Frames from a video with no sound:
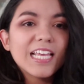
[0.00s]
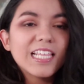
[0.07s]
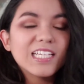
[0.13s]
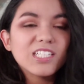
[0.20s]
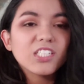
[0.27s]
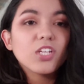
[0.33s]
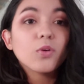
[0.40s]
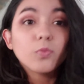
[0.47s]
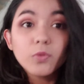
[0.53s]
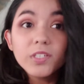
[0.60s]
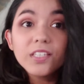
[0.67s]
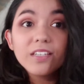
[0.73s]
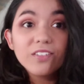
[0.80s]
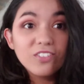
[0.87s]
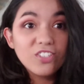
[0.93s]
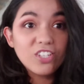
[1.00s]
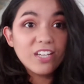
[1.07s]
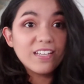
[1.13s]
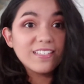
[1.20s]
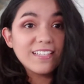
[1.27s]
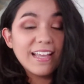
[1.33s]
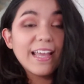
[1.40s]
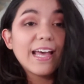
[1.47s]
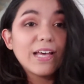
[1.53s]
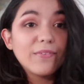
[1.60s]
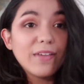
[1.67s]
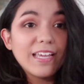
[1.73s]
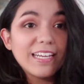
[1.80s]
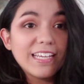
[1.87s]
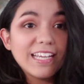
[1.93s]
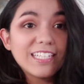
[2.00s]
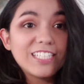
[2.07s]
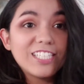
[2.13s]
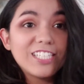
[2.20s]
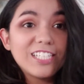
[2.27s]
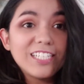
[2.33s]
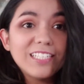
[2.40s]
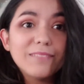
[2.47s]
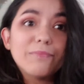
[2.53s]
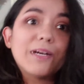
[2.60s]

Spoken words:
There's a really good chance I have ADHD.